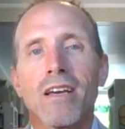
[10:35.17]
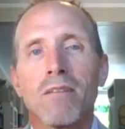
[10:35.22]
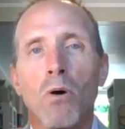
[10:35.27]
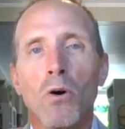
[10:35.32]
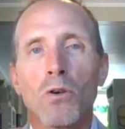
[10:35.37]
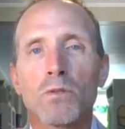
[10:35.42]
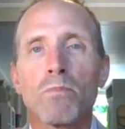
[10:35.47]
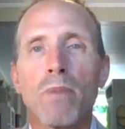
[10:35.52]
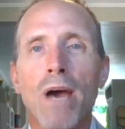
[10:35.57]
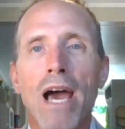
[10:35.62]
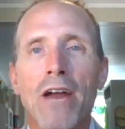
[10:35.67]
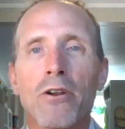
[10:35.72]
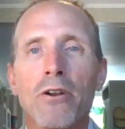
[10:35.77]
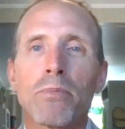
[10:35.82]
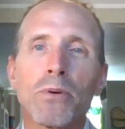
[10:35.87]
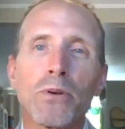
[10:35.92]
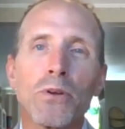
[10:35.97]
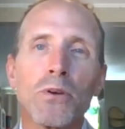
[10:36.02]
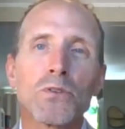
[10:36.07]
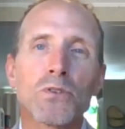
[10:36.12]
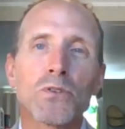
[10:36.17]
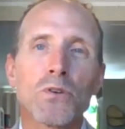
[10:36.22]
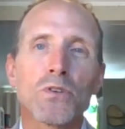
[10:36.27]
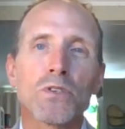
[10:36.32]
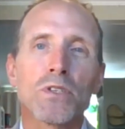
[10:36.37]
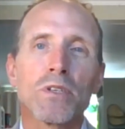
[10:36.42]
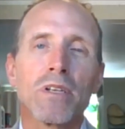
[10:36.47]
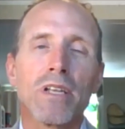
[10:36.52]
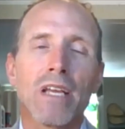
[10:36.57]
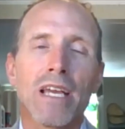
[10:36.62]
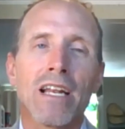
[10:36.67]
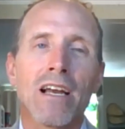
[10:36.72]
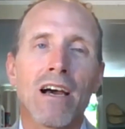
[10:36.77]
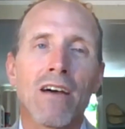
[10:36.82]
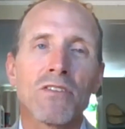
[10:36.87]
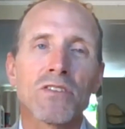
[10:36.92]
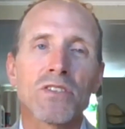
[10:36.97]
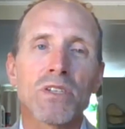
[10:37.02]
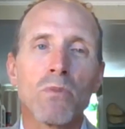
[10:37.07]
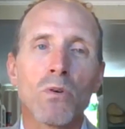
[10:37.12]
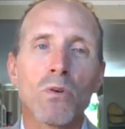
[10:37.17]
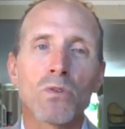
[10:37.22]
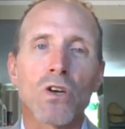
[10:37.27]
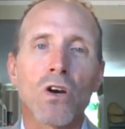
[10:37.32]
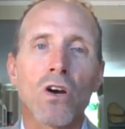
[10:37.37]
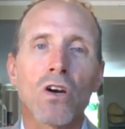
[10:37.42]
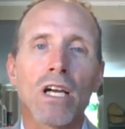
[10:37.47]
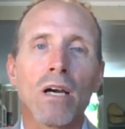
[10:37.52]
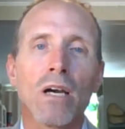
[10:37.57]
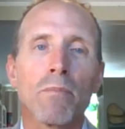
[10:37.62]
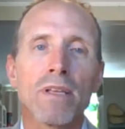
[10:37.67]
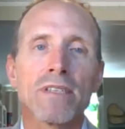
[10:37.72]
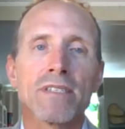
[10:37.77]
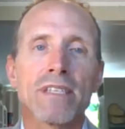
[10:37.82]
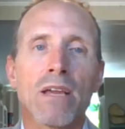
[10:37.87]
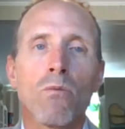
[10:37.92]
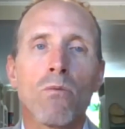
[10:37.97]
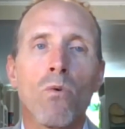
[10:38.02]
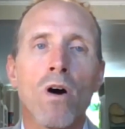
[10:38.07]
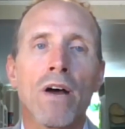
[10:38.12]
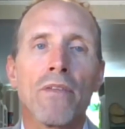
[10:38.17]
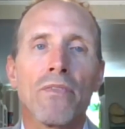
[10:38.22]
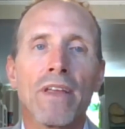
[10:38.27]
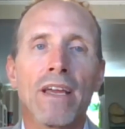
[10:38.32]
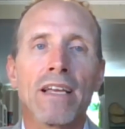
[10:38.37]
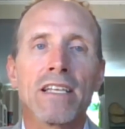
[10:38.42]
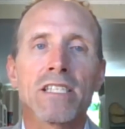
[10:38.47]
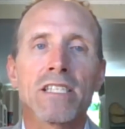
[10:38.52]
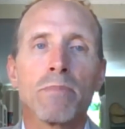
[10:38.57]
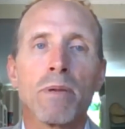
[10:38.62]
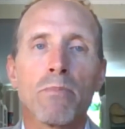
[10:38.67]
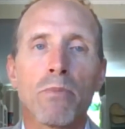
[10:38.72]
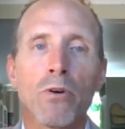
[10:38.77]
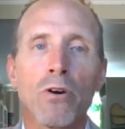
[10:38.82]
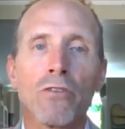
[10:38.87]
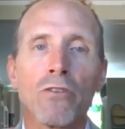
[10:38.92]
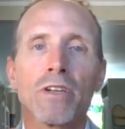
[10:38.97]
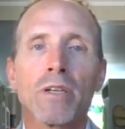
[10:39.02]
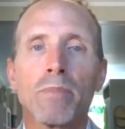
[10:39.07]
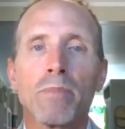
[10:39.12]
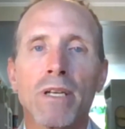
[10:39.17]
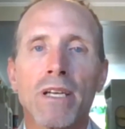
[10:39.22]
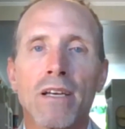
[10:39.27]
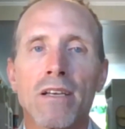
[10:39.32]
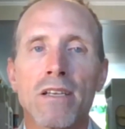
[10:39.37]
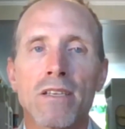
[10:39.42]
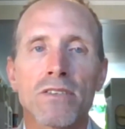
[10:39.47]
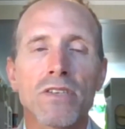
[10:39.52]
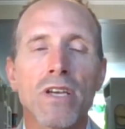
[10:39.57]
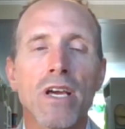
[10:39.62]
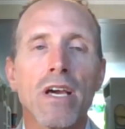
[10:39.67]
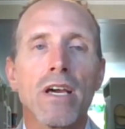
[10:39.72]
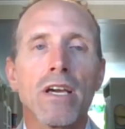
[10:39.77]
most battery producers and, and obviously most car companies they want things to be perfect because